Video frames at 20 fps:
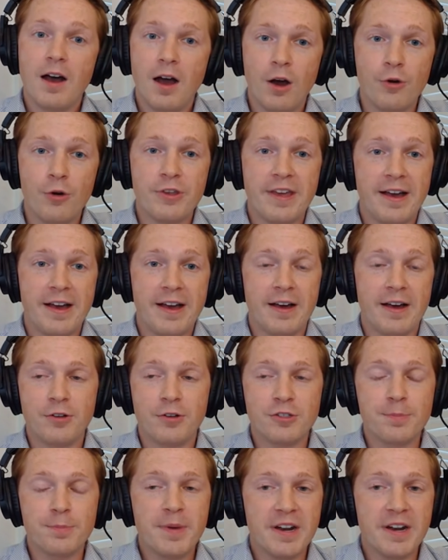Oh yeah,
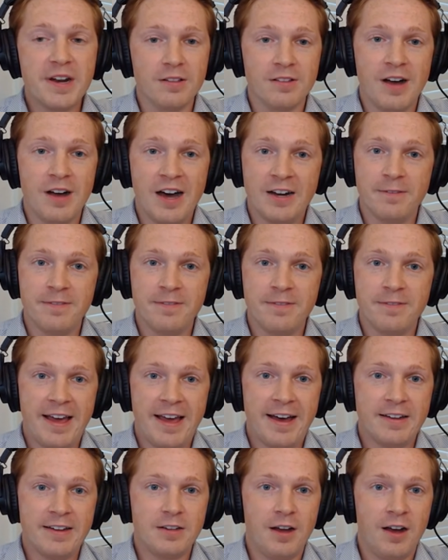there's been a lot of
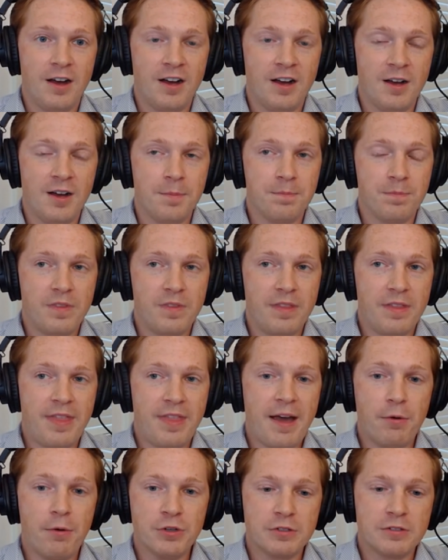that. Um,
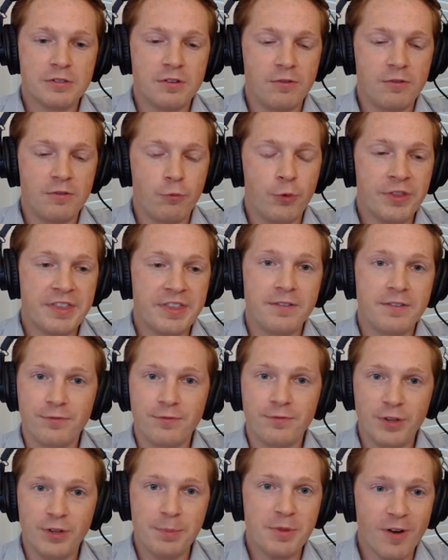that was
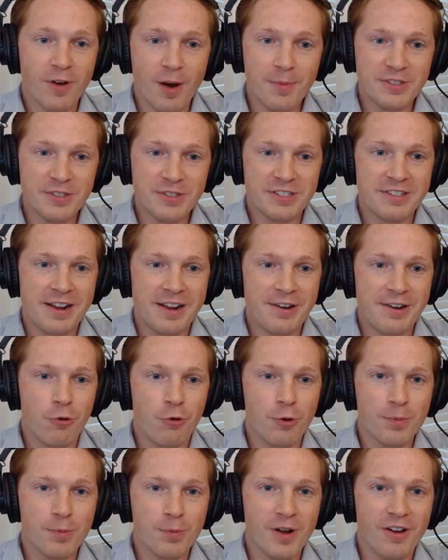within Flip the Pharmacy that I know
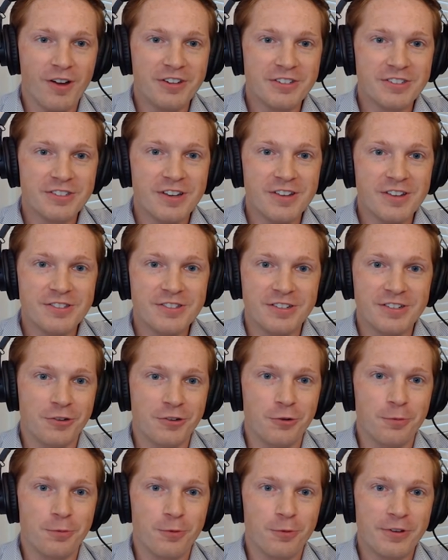we'll probably discuss in a
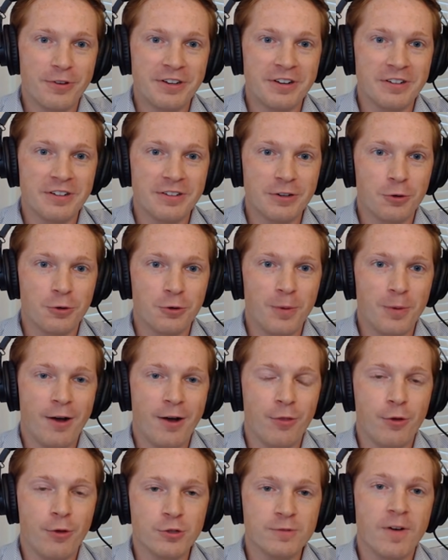little in a little
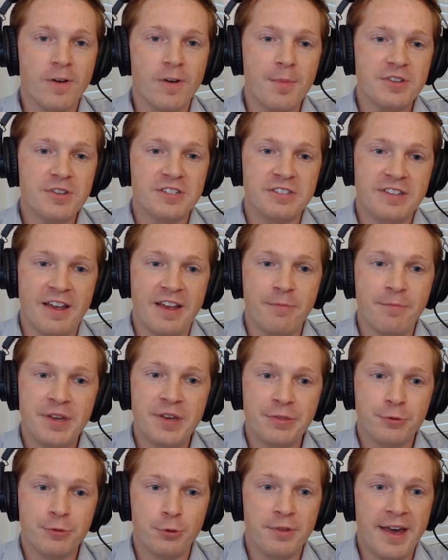while. Those pharmacies that have
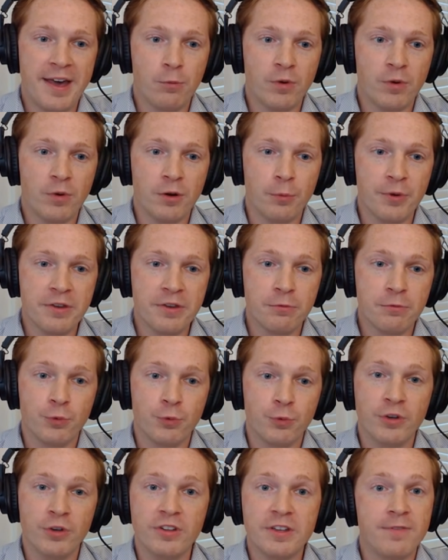been through that, where we
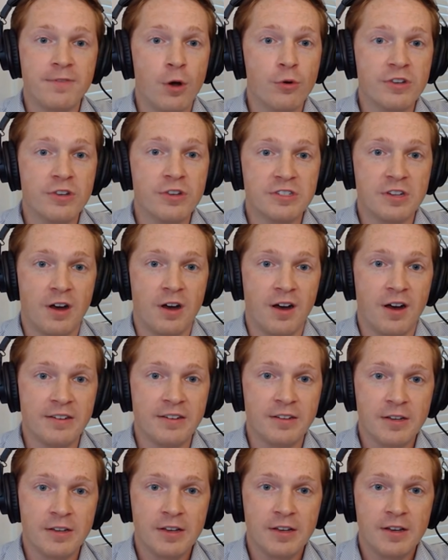really focused
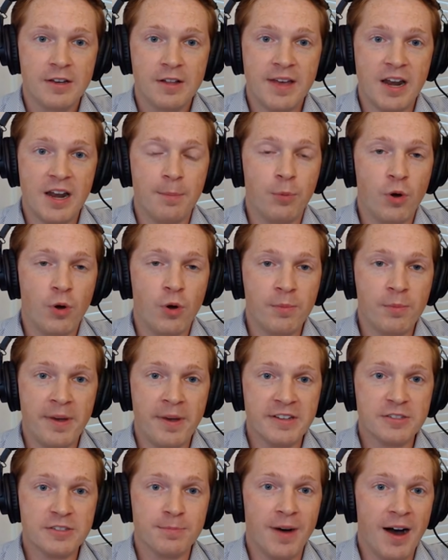on that
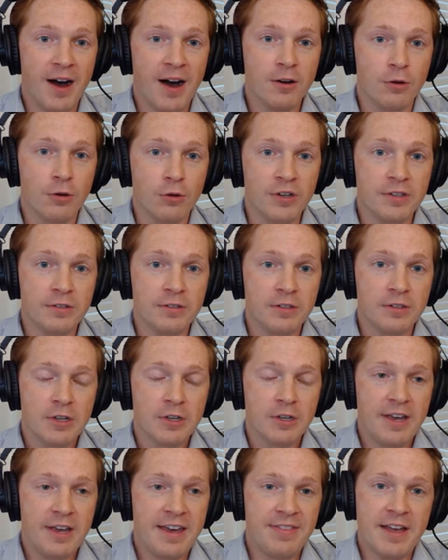appointment-based model, and
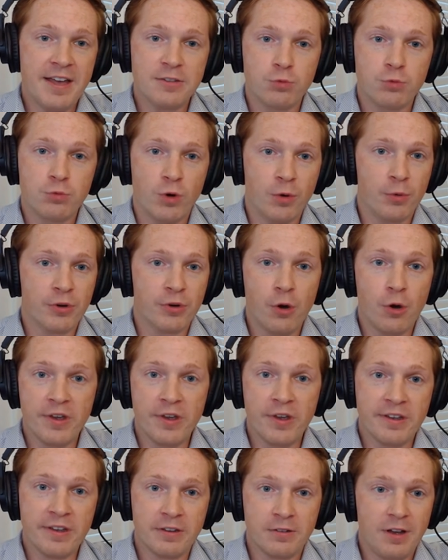and that's where we're
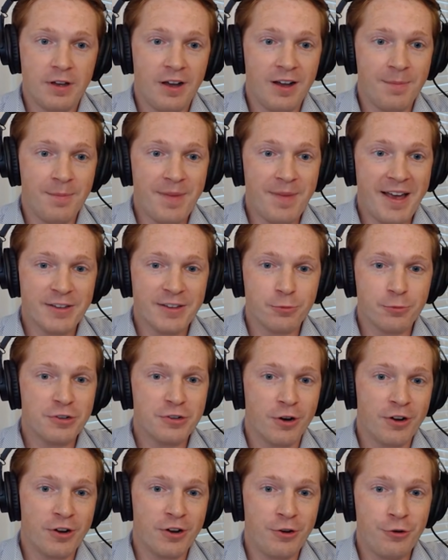going um, as we
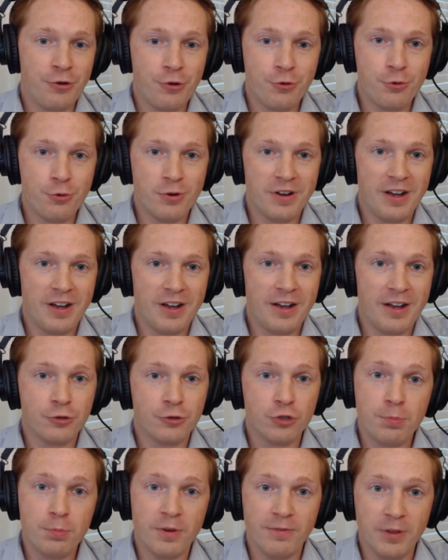start a new uh,
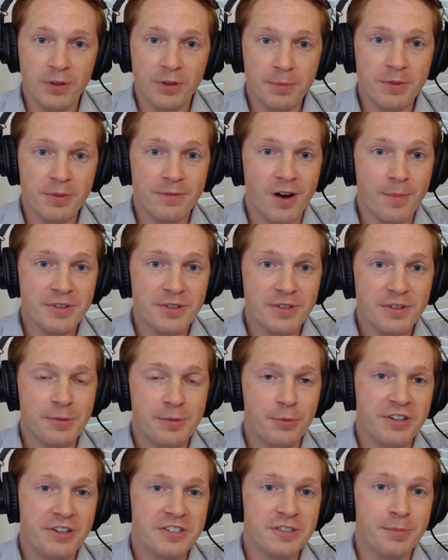group of Flip the Pharmacy
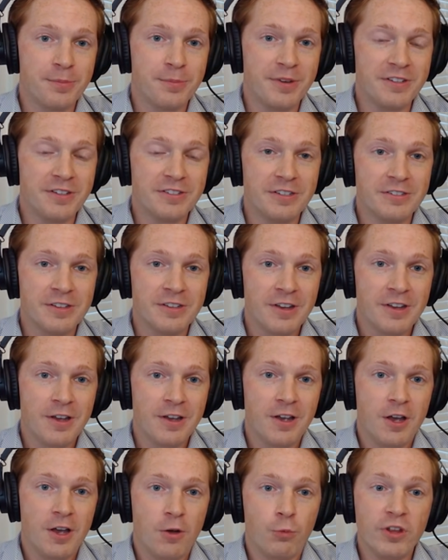participants, is
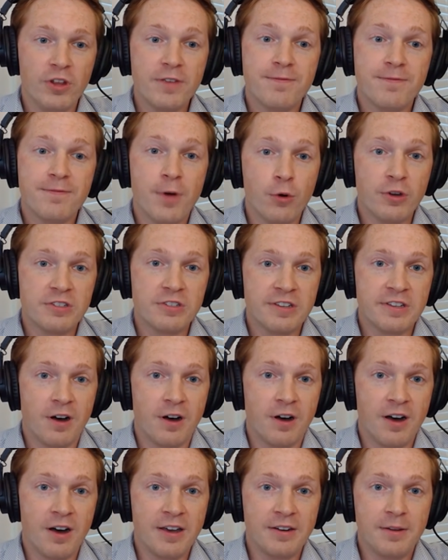really focusing
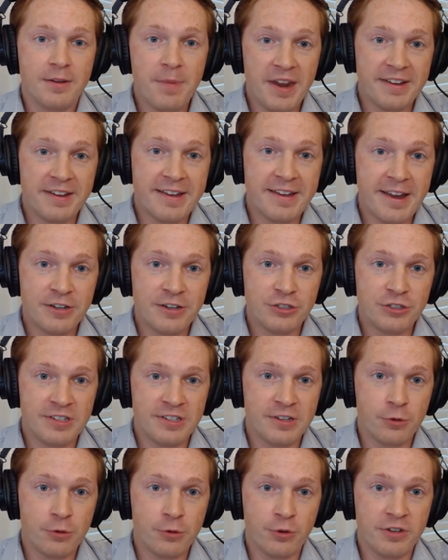on medication
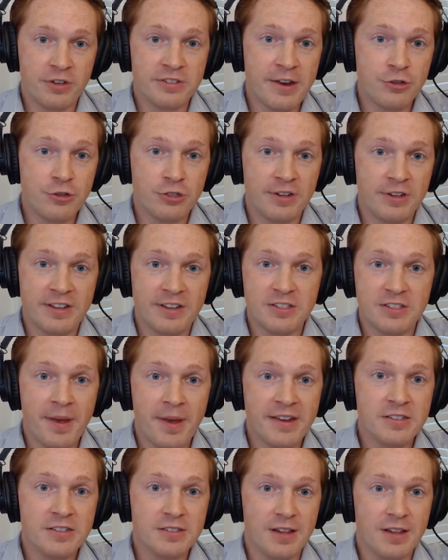synchronization as the
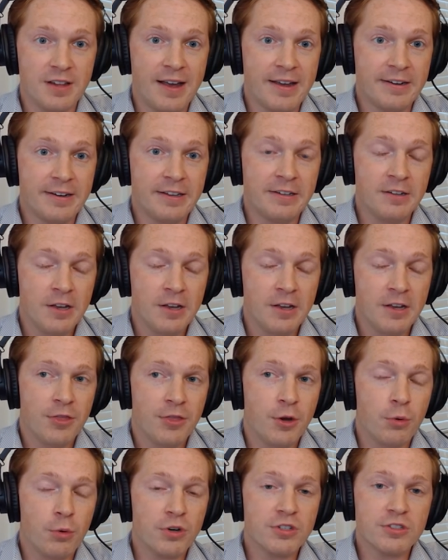baseline. And
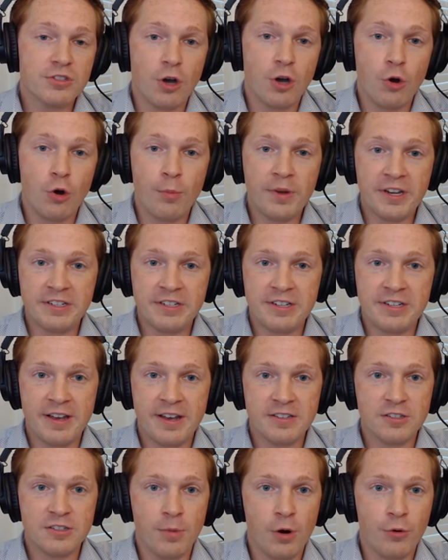there were so many
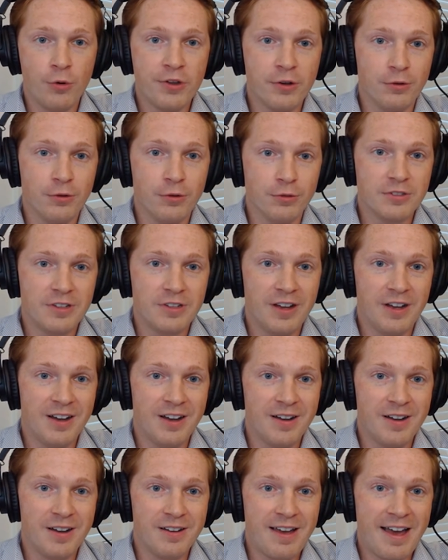testimonials
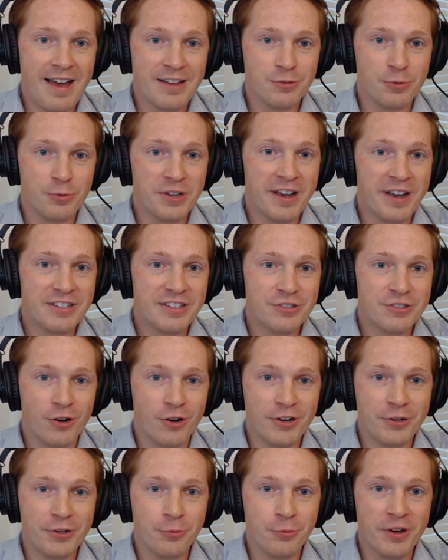uh, as we got
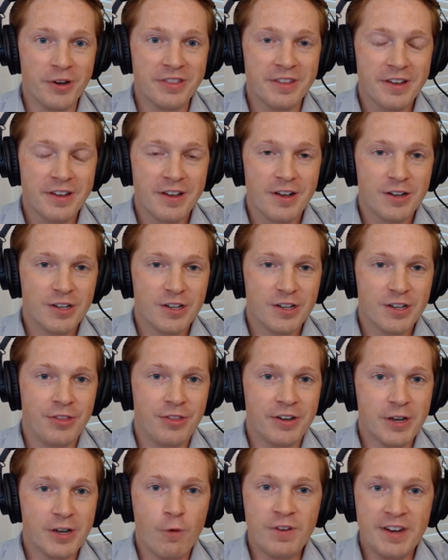started with
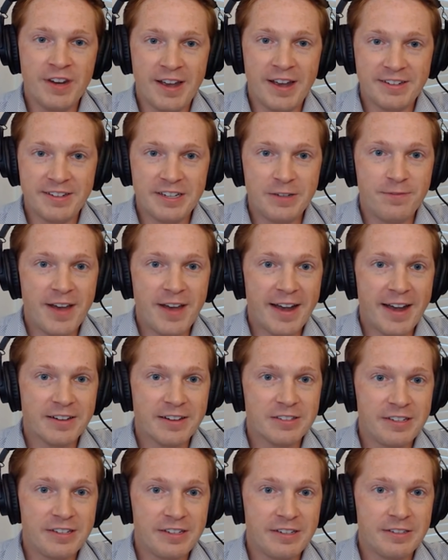the COVID nineteen
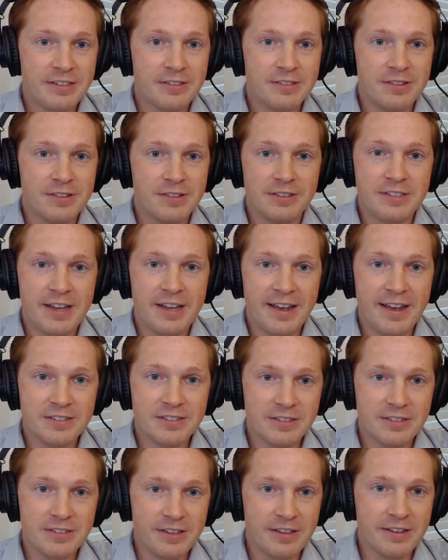vaccines, the
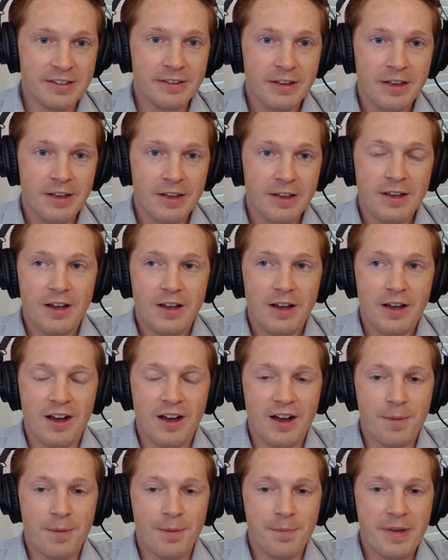testing,
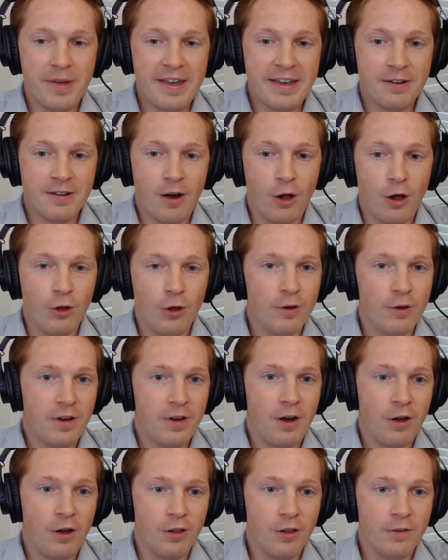um, and all of,
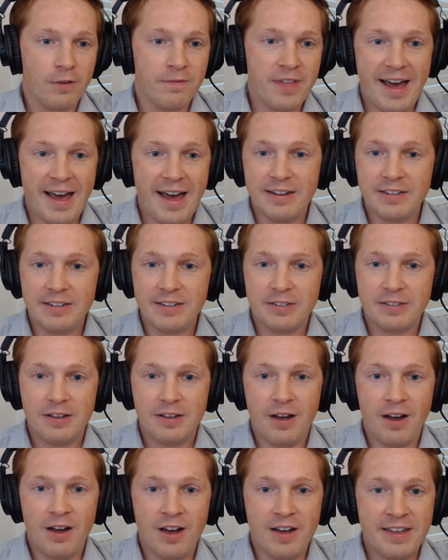all of that.
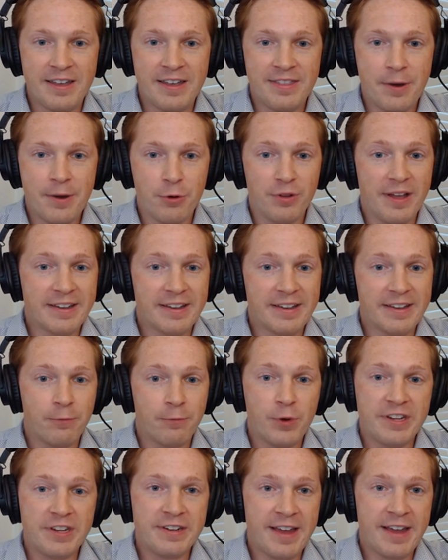Uh, and they were like,
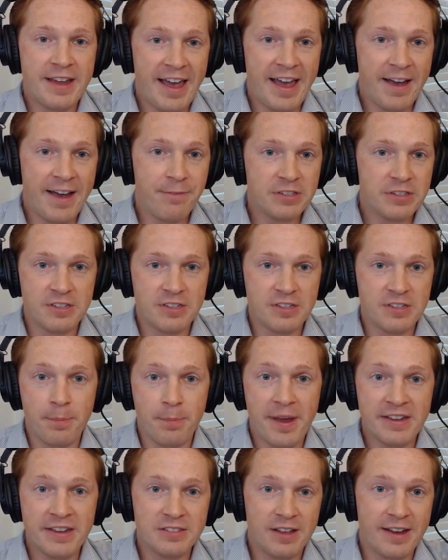if we didn't have this as a
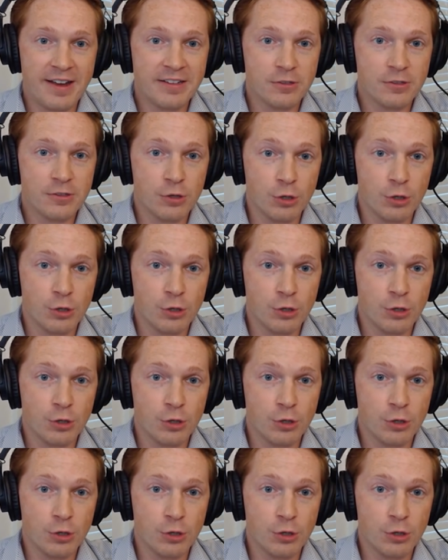baseline